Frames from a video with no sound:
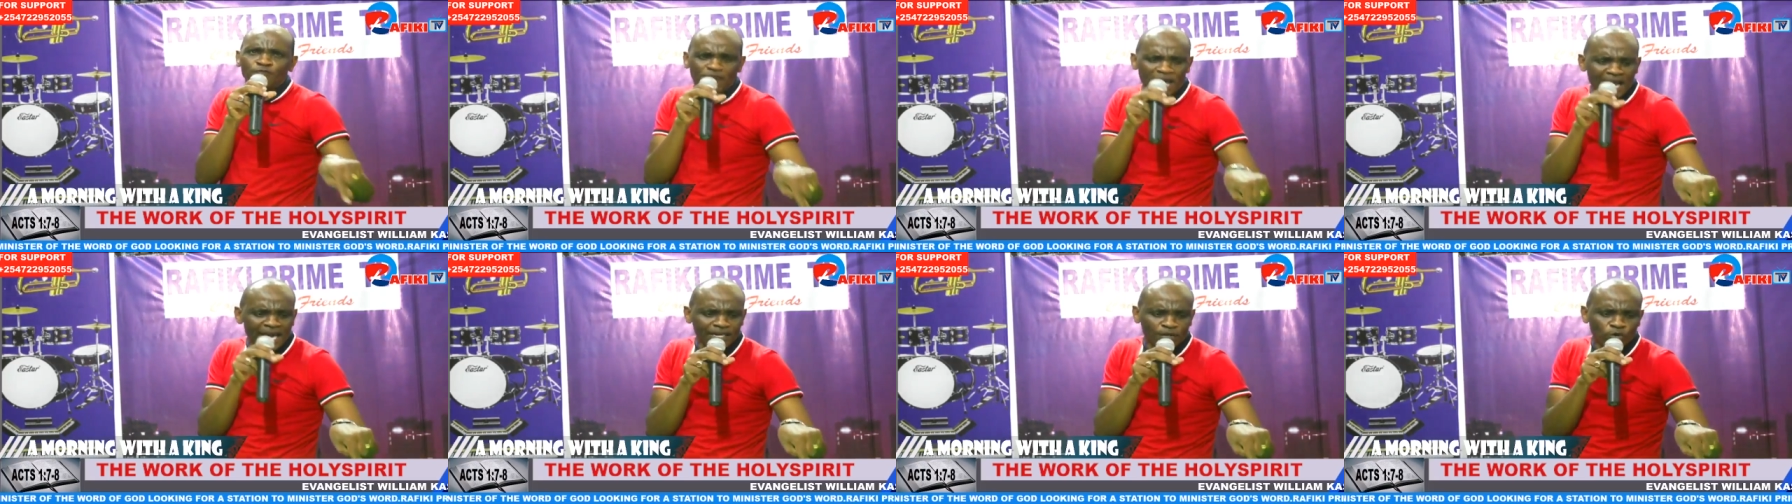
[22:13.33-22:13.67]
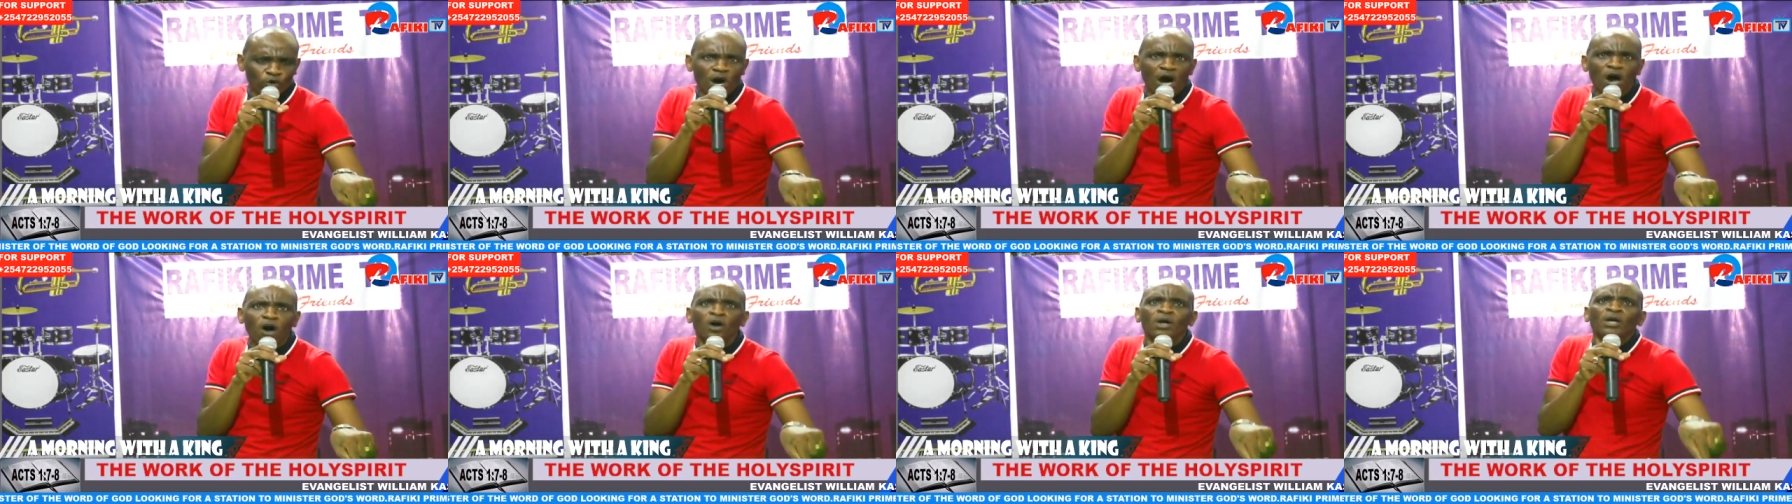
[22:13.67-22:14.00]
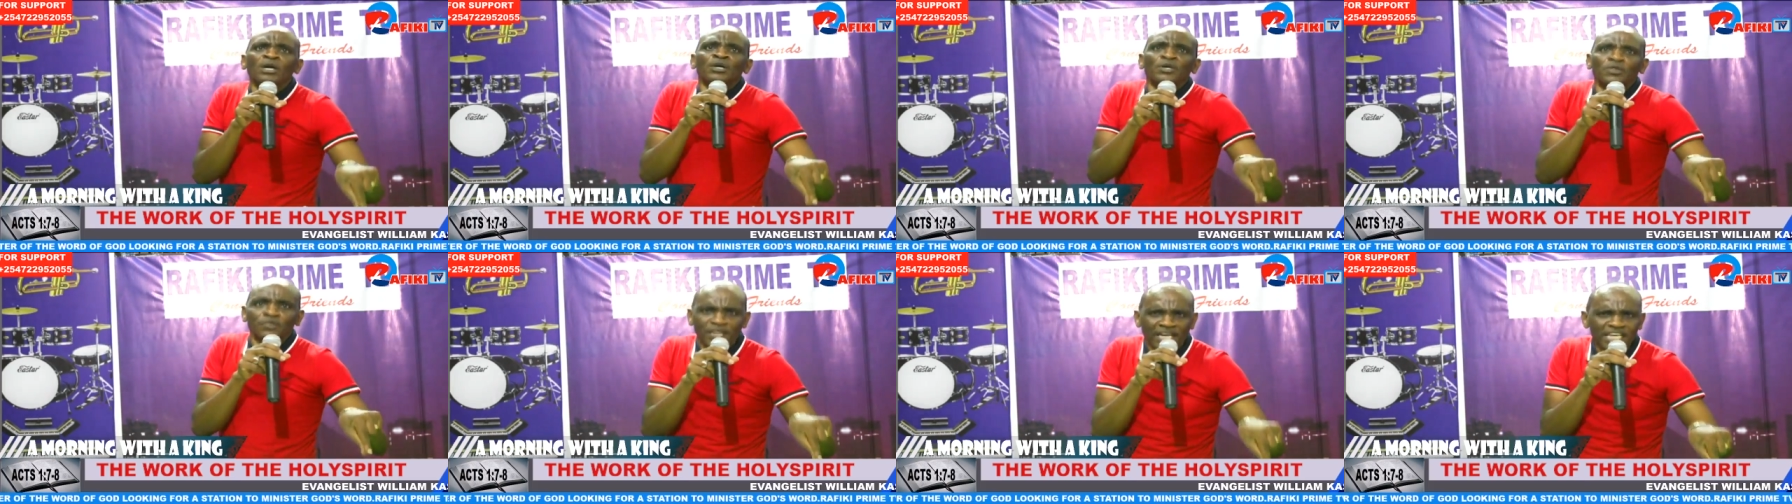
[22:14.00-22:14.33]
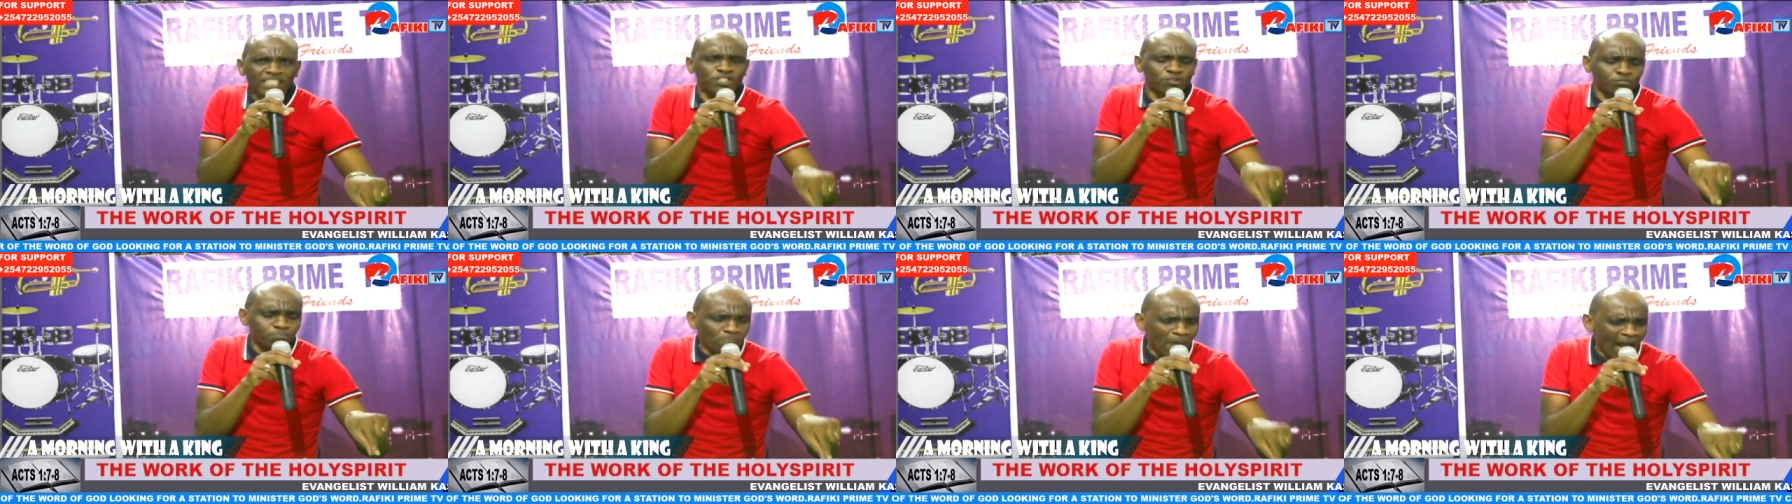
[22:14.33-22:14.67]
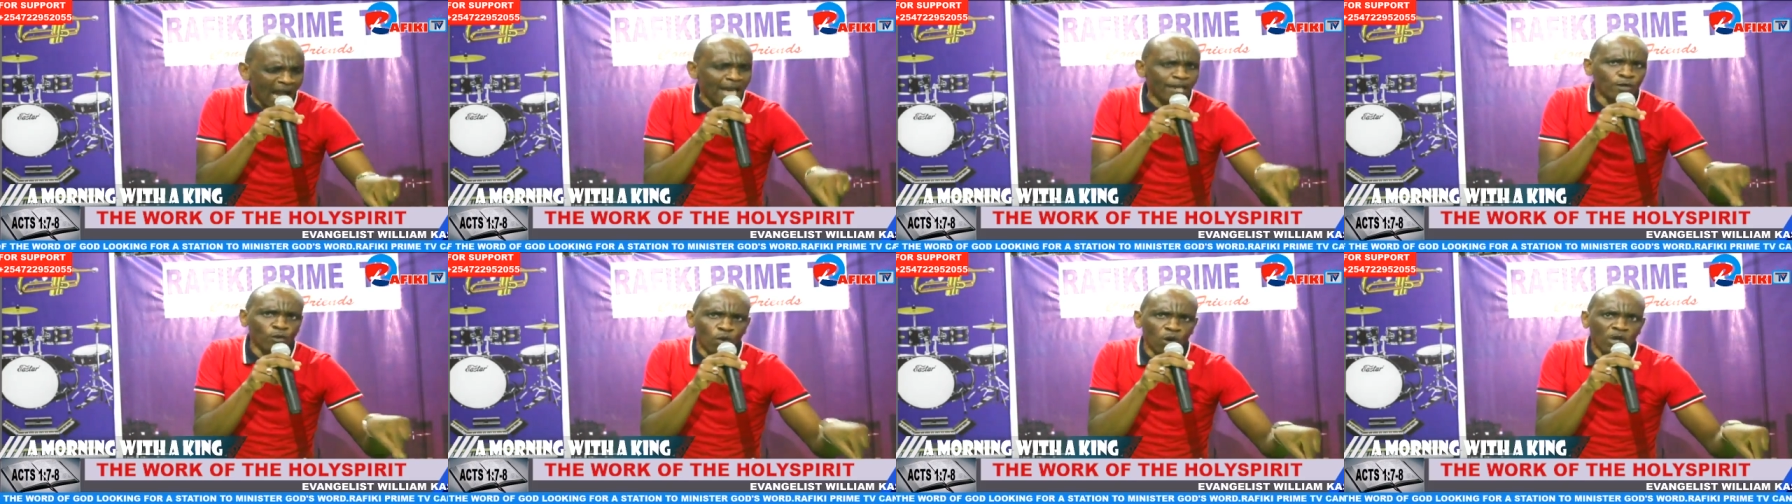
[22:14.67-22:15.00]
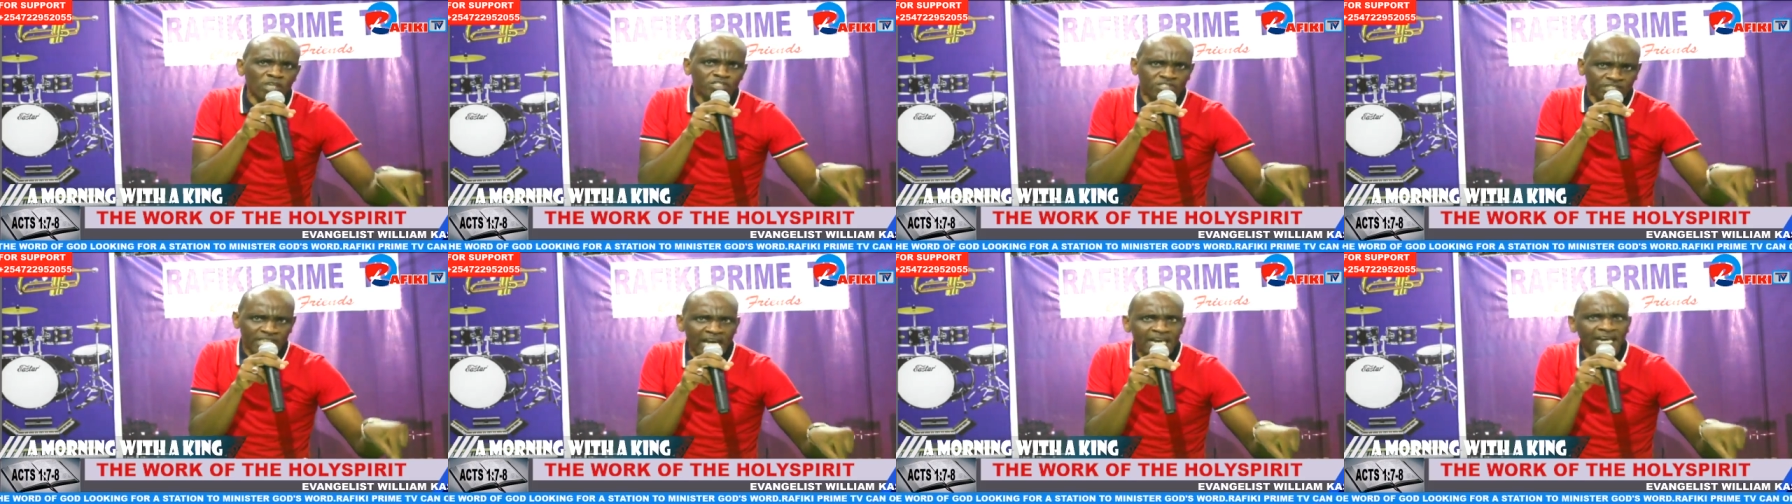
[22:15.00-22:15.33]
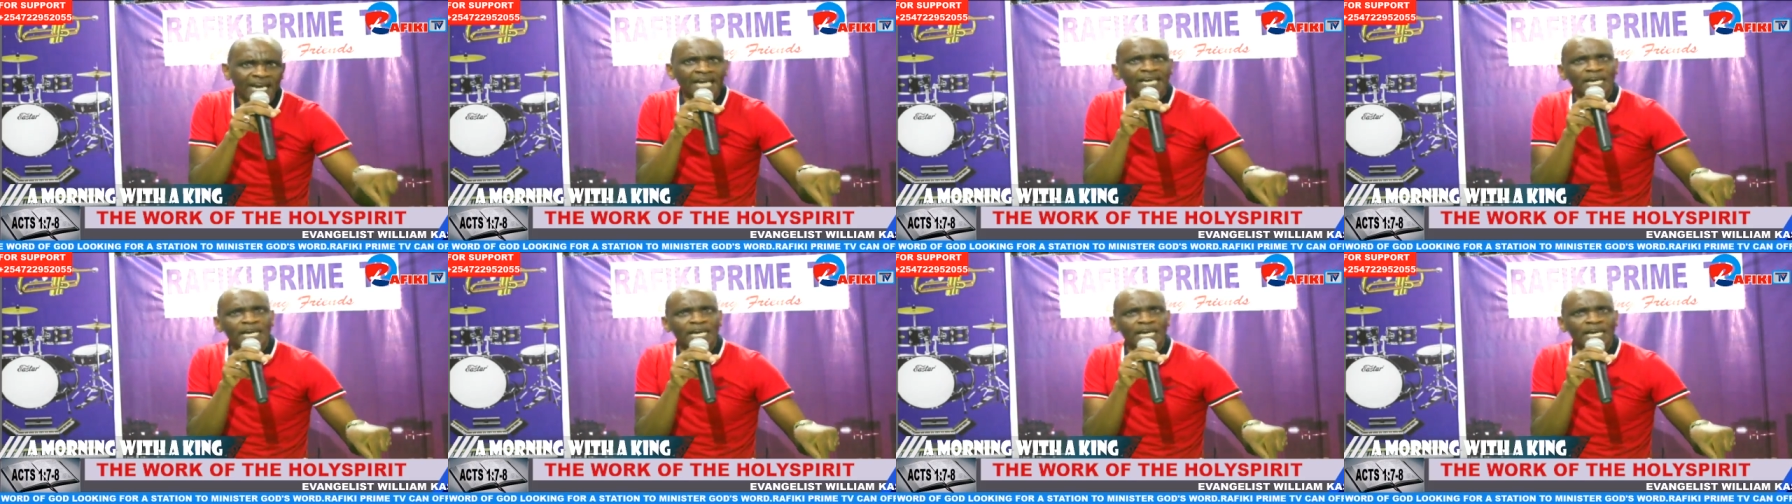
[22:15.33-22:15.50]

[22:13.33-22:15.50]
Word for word: well. This man who was taken away